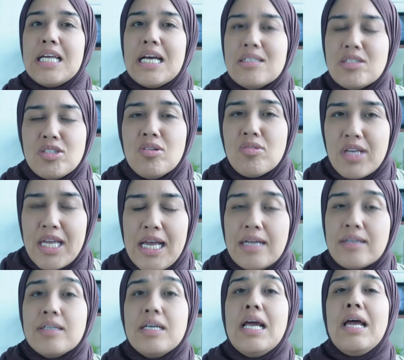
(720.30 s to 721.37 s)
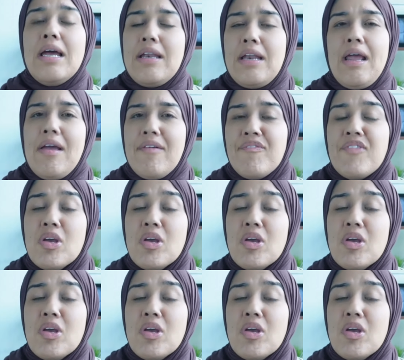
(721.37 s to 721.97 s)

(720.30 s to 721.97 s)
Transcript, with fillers: Yes, you can. And if